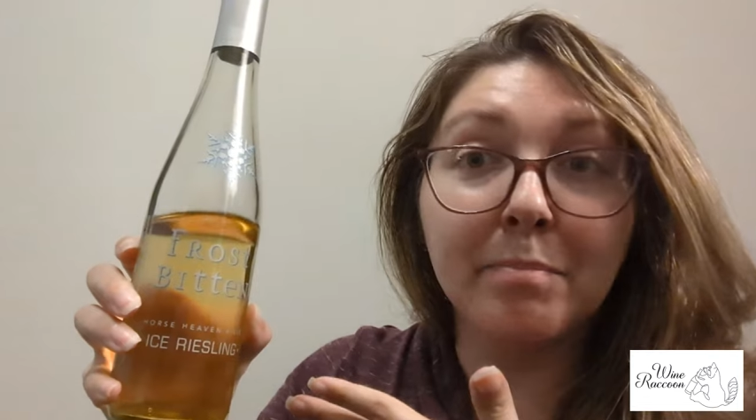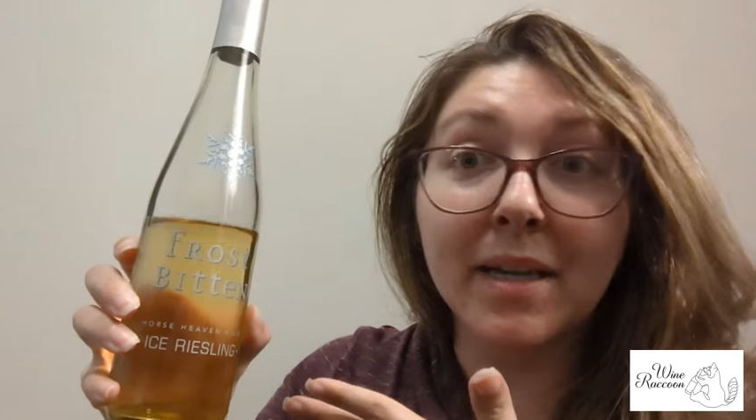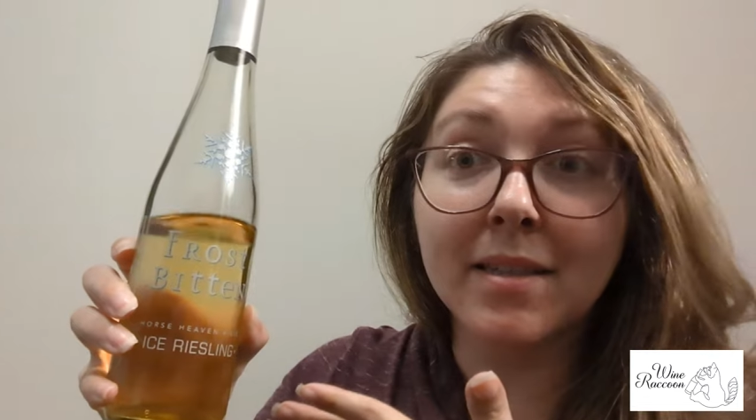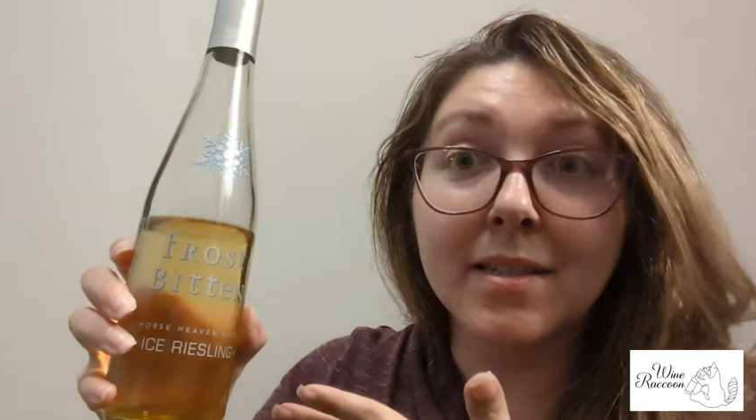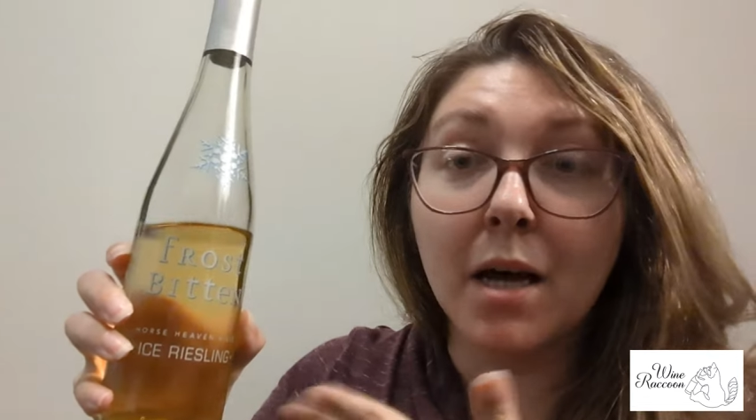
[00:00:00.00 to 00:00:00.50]

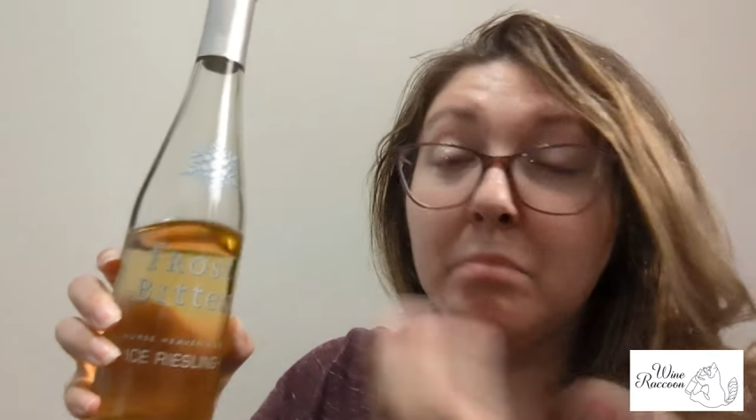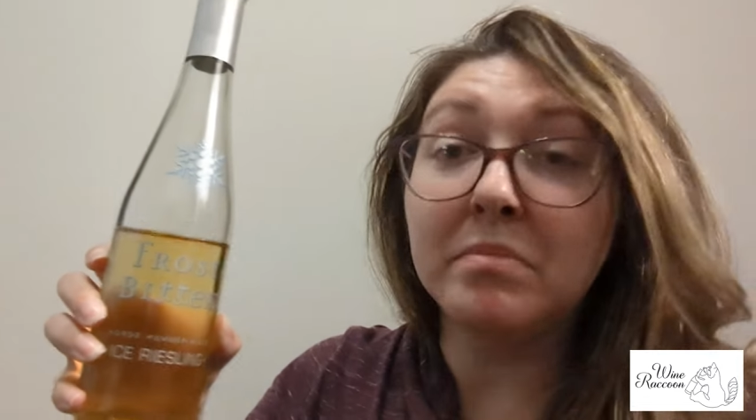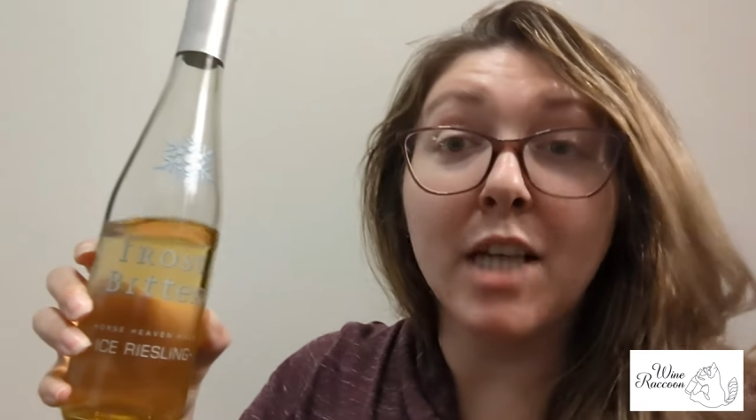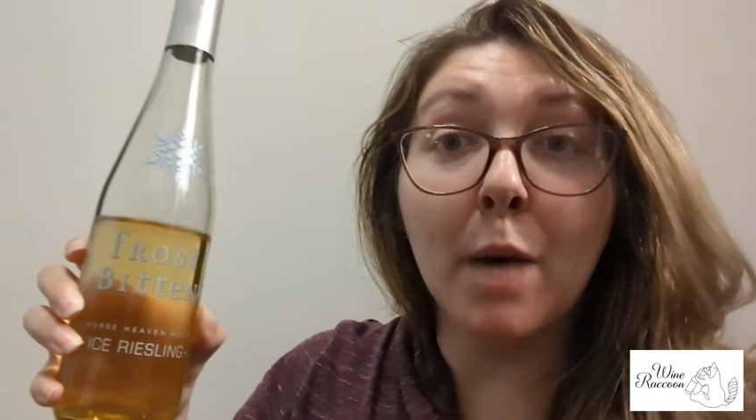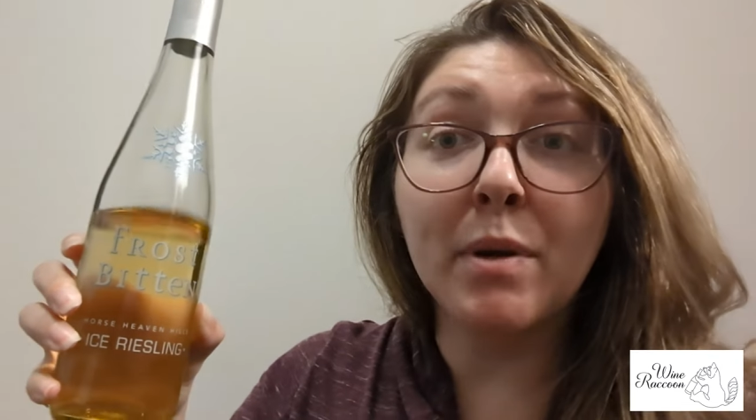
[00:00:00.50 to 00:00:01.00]
pick this
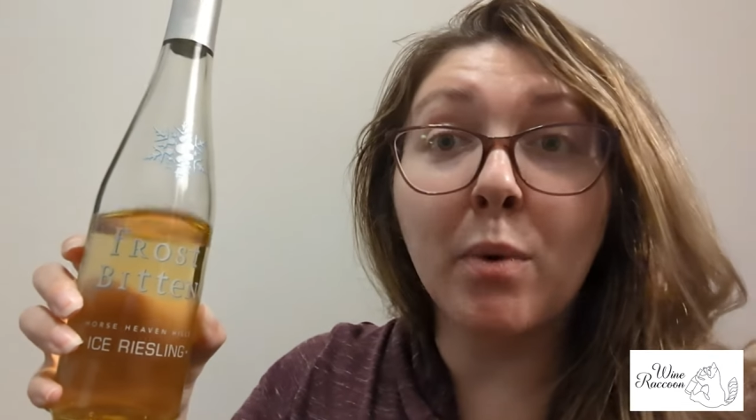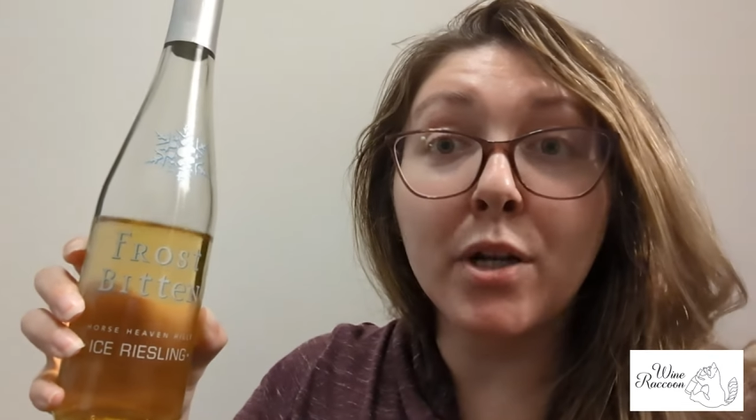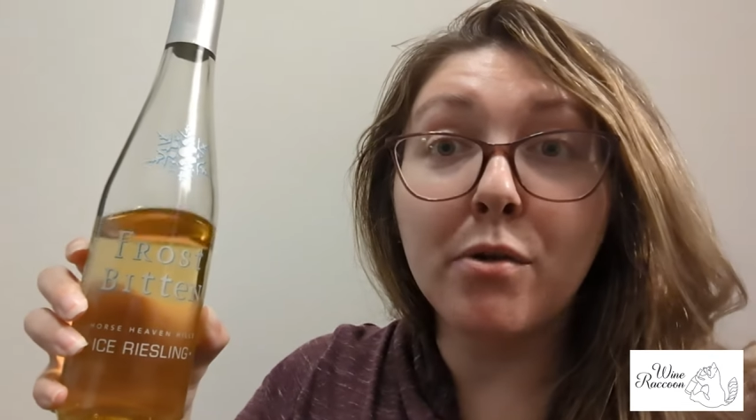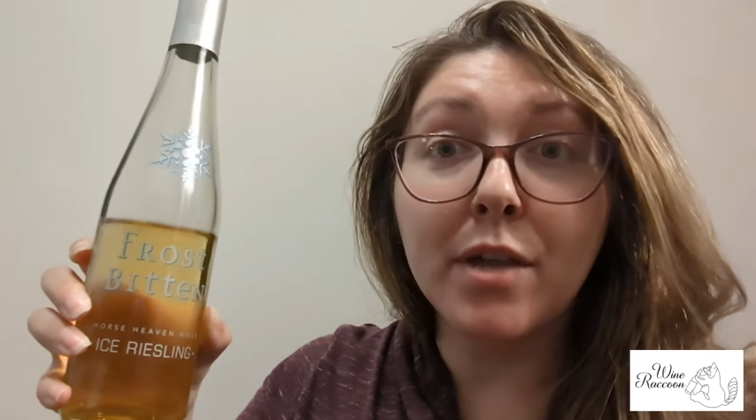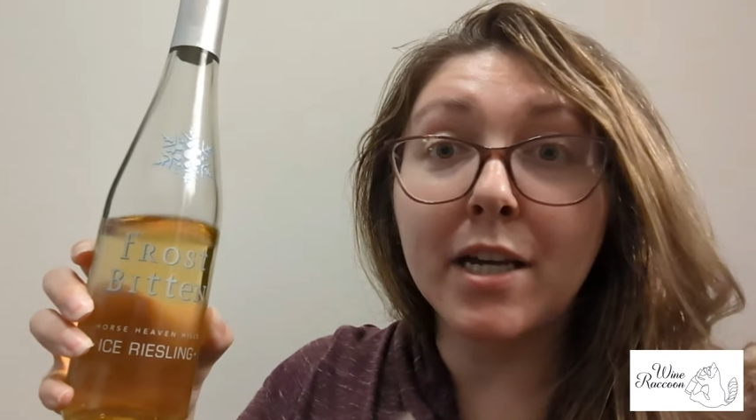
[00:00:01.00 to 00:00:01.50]
up. Tell me
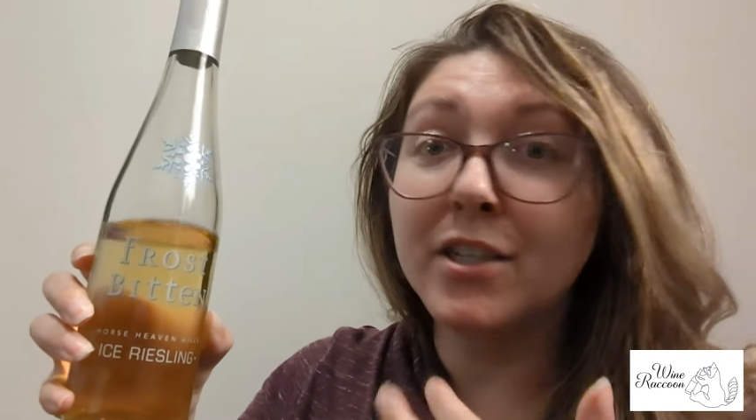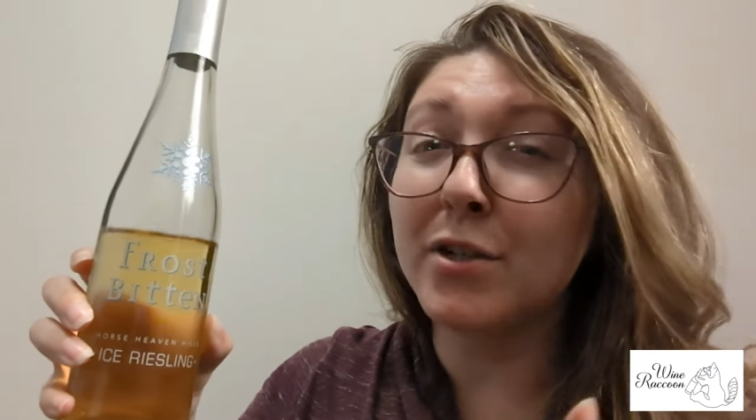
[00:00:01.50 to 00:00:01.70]
what you think.